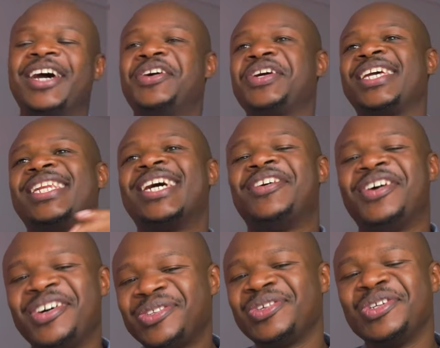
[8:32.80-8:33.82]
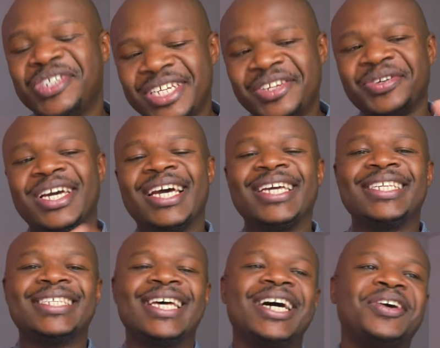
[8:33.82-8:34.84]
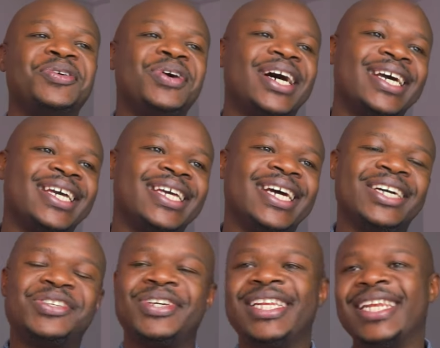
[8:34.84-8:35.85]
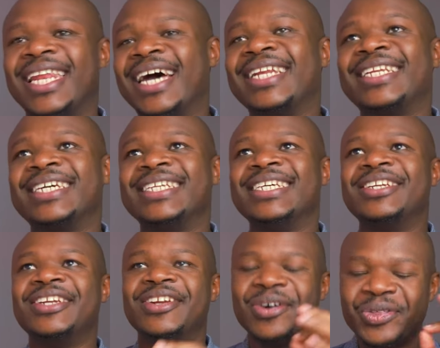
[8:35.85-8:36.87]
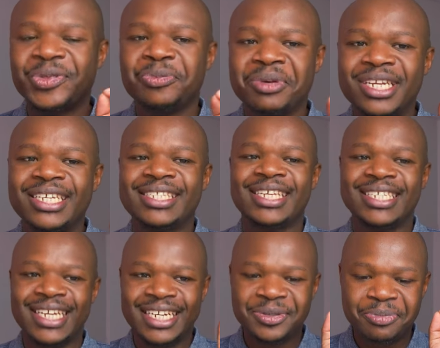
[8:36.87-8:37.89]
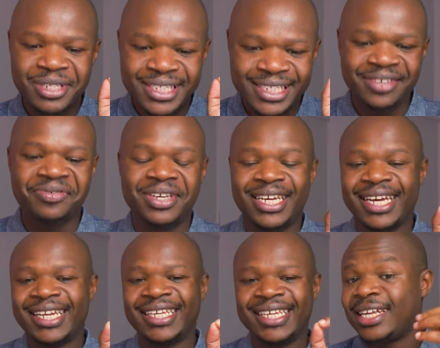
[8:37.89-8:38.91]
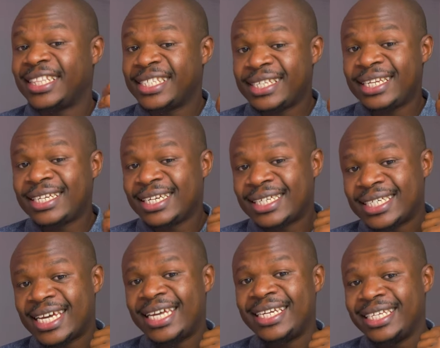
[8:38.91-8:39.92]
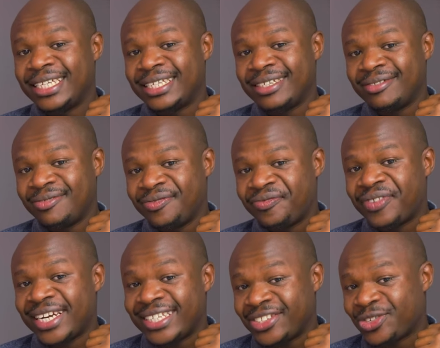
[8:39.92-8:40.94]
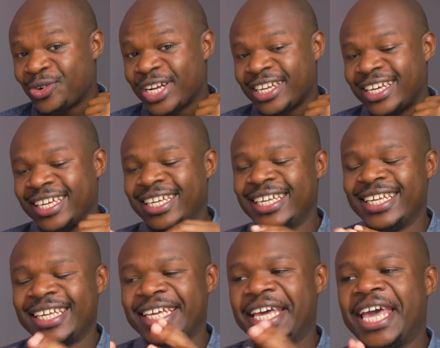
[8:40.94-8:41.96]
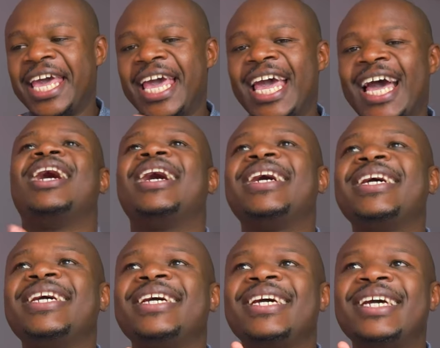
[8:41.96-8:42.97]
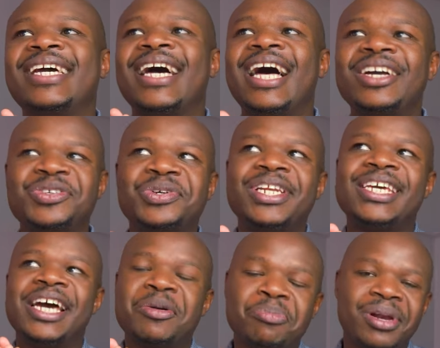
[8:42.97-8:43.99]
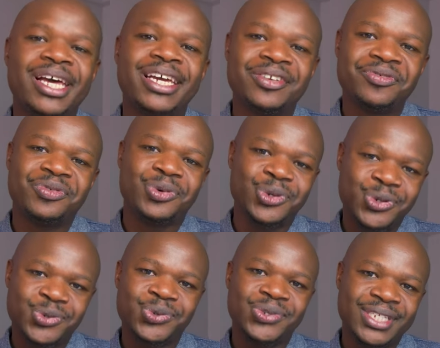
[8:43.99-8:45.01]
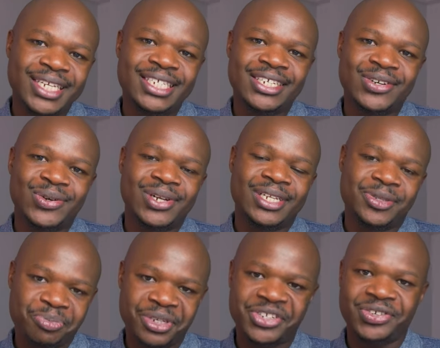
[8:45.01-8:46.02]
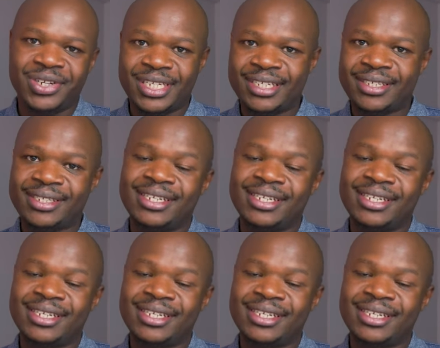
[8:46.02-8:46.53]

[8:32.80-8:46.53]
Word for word: Okay, now I was going to tell you guys how I actually landed in orthopedic surgery specifically, and this little tiny funny story. I actually applied for two surgical specialties,